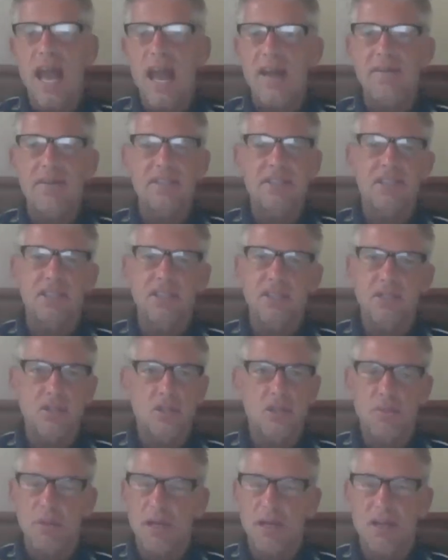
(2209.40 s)
averages,
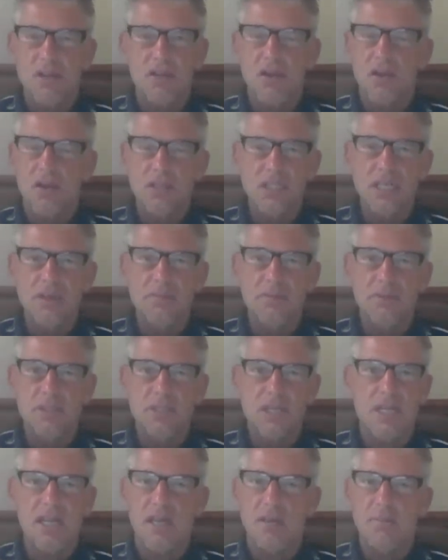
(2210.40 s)
they're spending
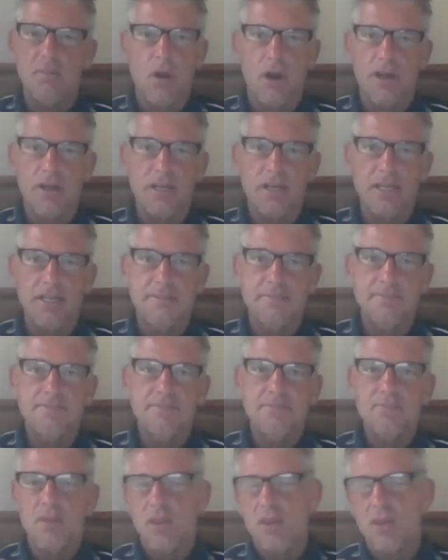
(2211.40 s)
13% on marketing,
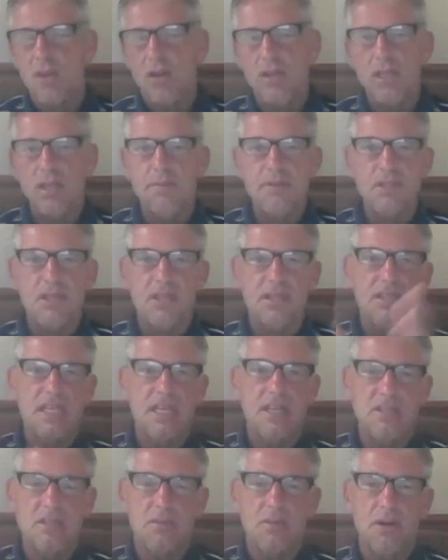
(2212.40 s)
13% of
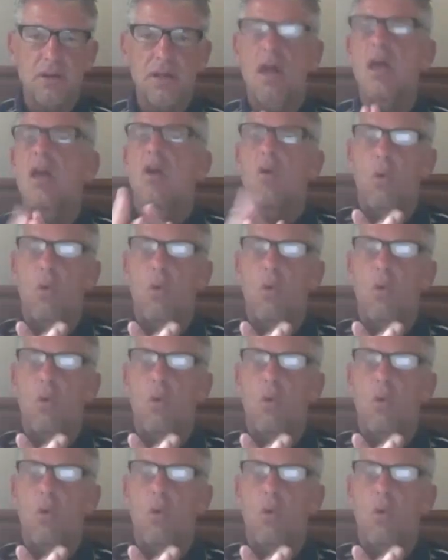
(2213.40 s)
sales on marketing,